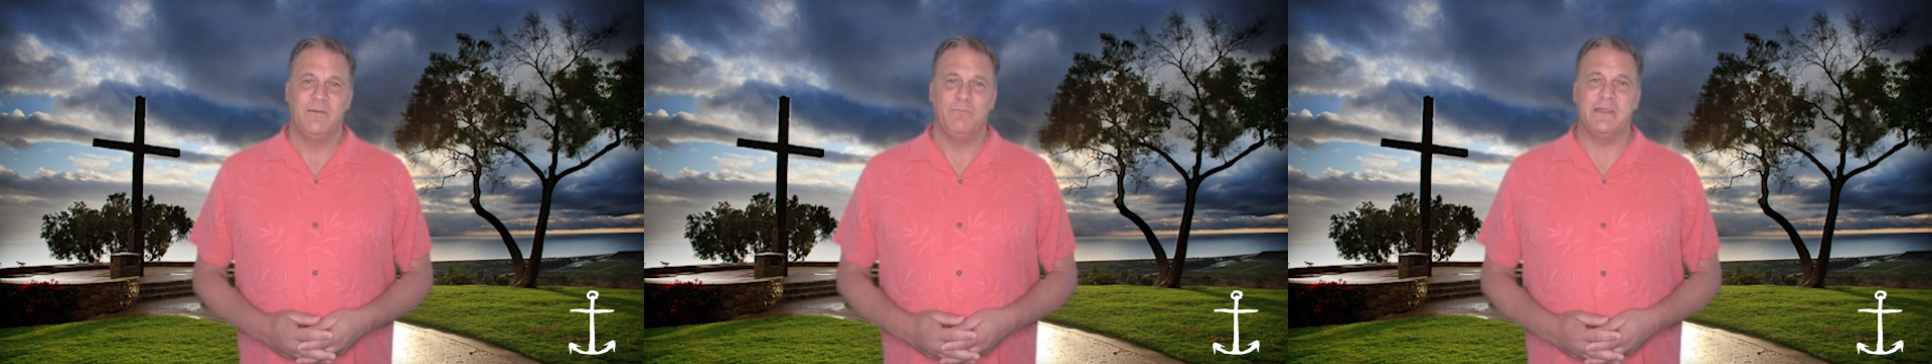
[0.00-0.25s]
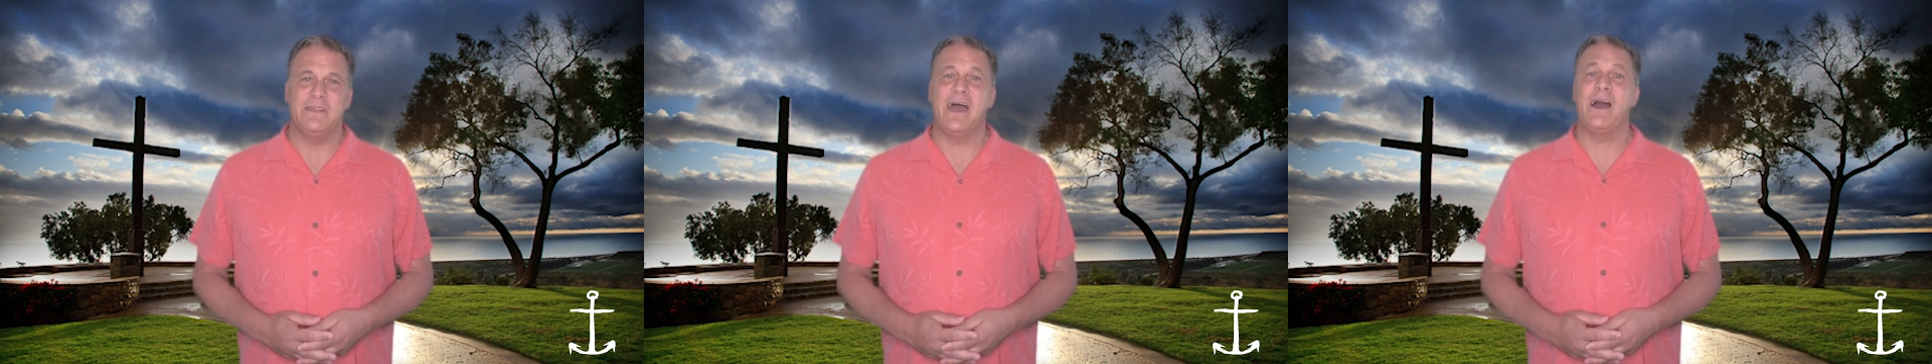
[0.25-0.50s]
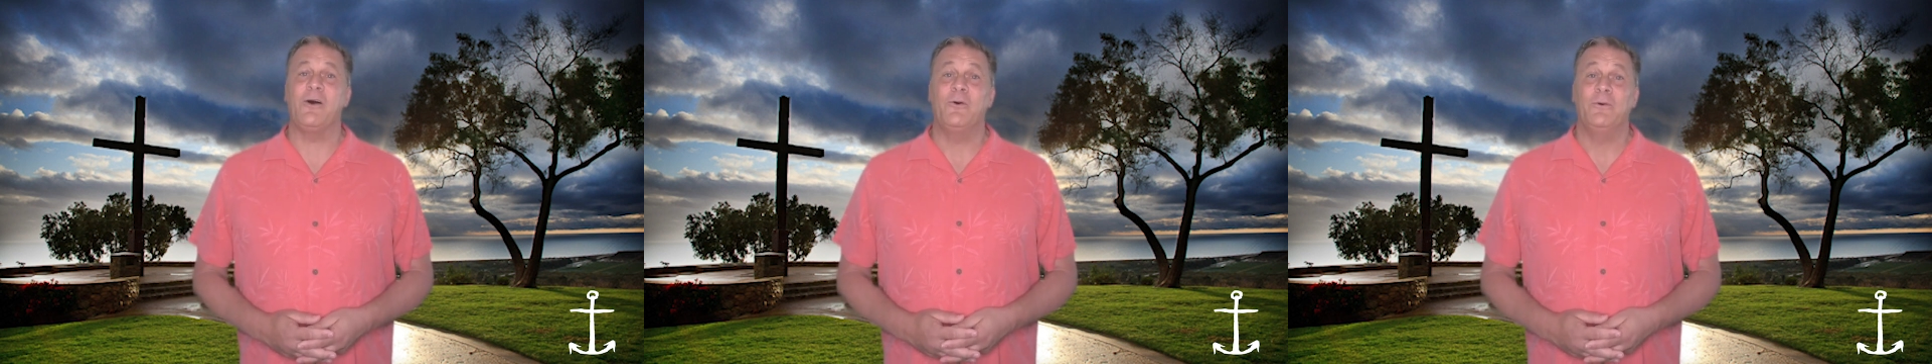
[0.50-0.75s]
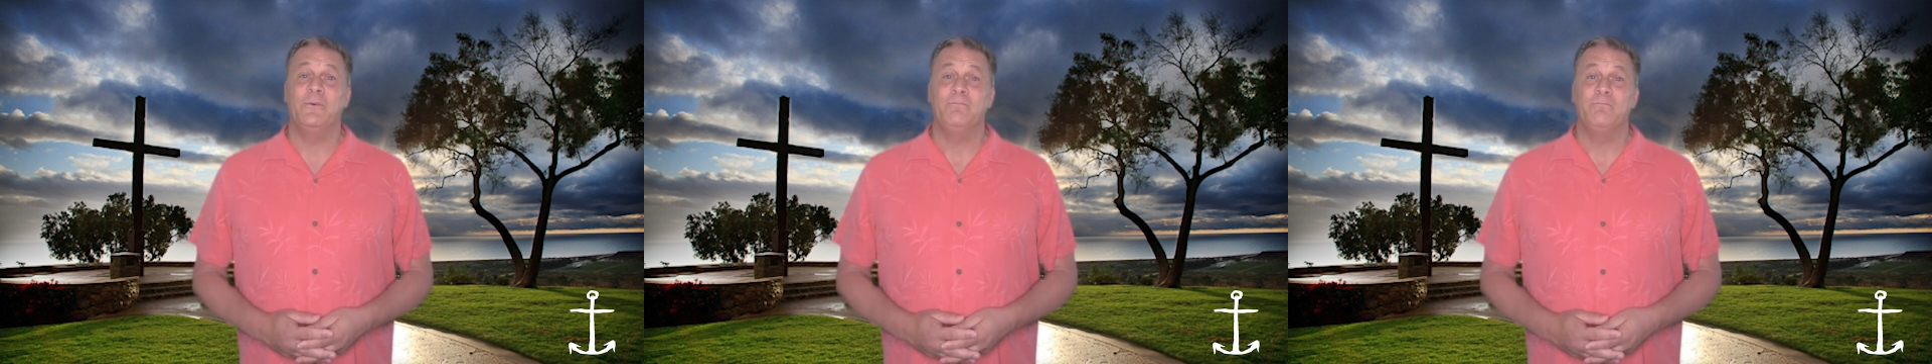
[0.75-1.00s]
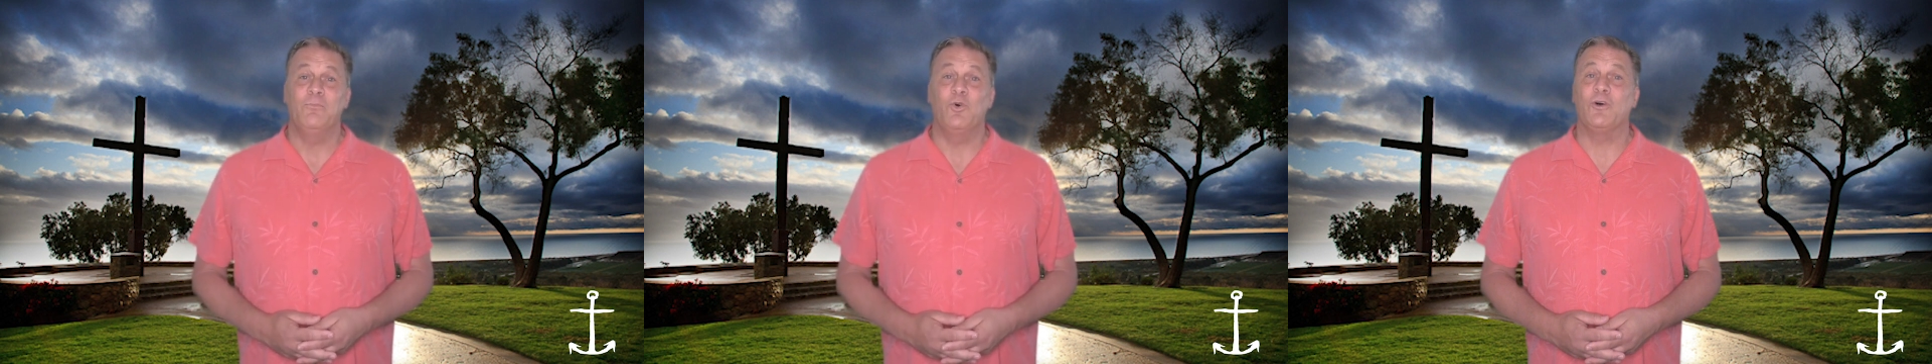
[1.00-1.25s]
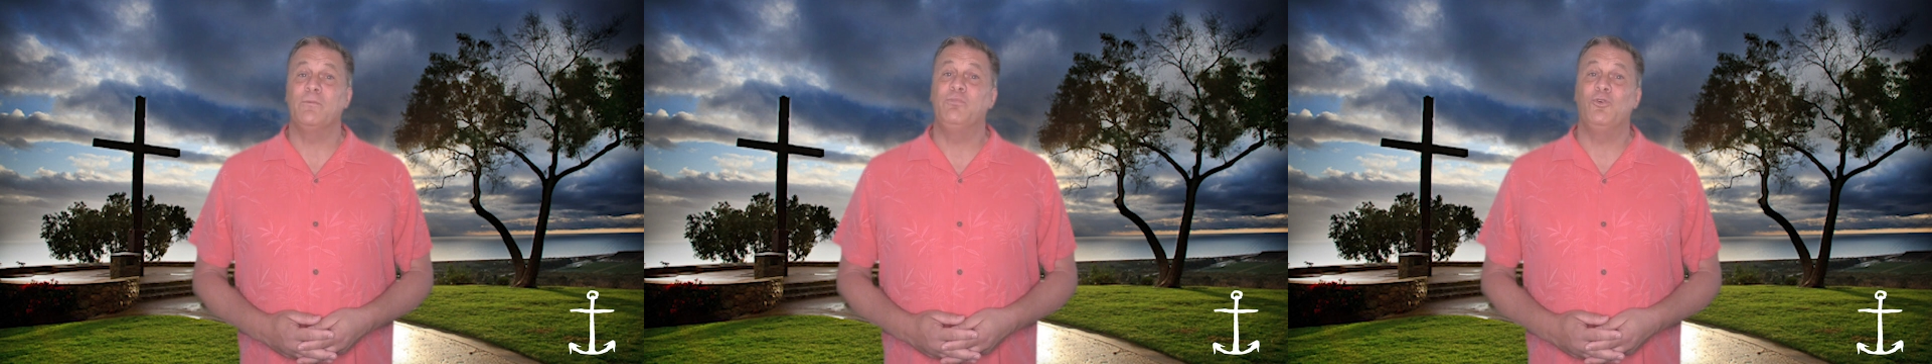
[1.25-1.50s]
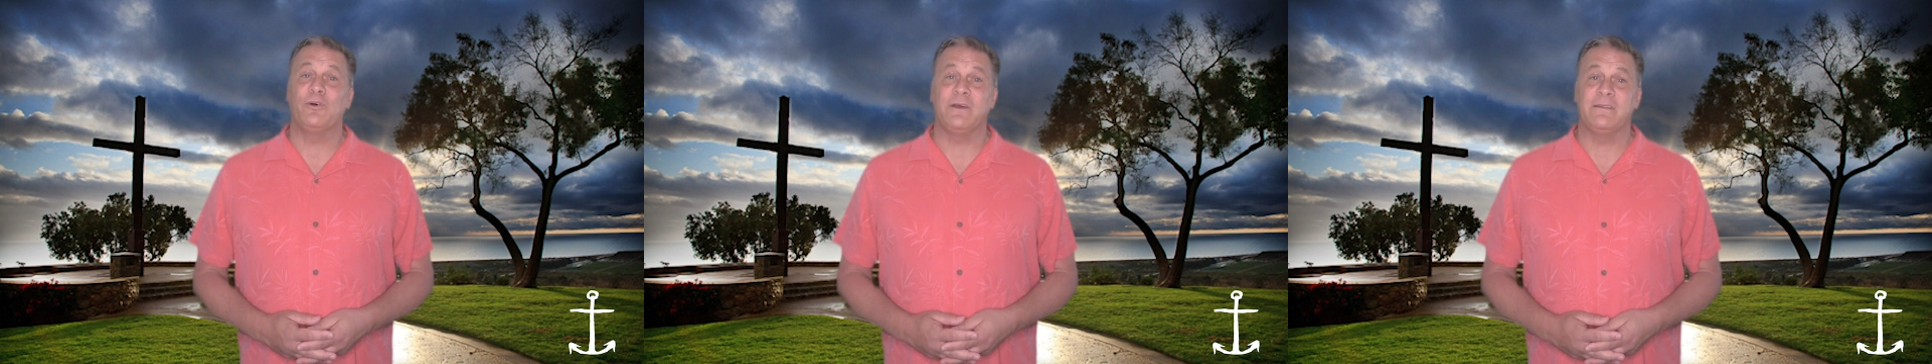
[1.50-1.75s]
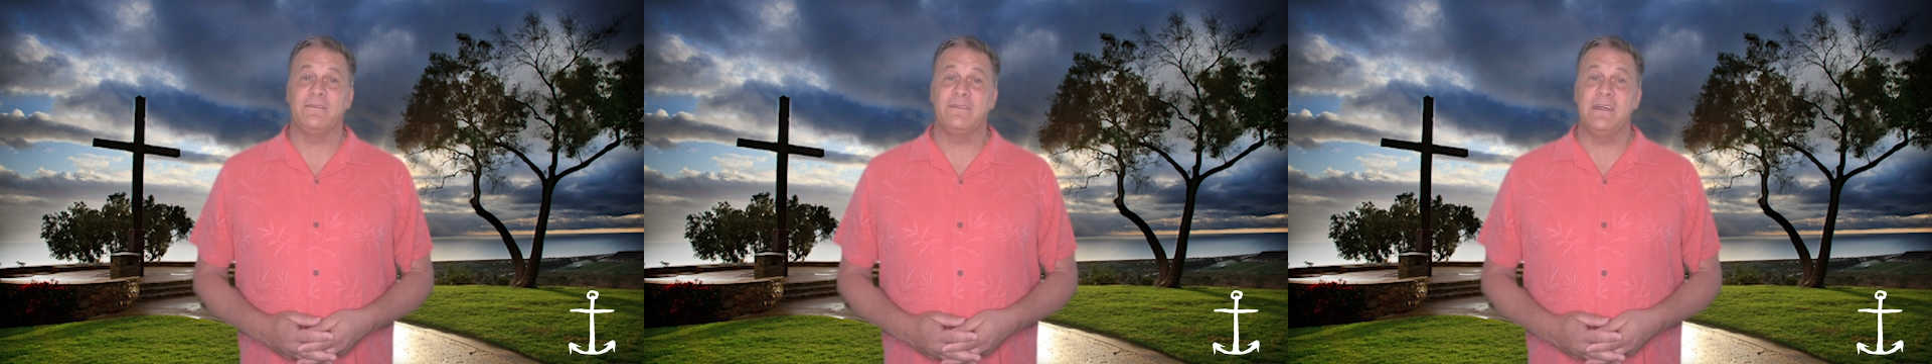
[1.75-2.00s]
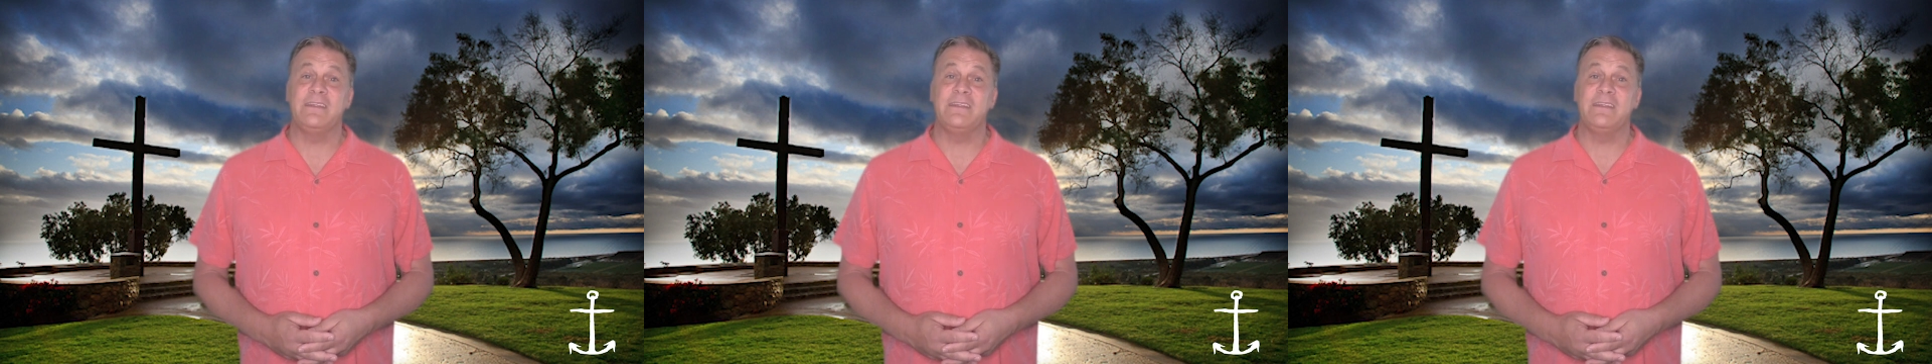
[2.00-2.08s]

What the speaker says: But now, more important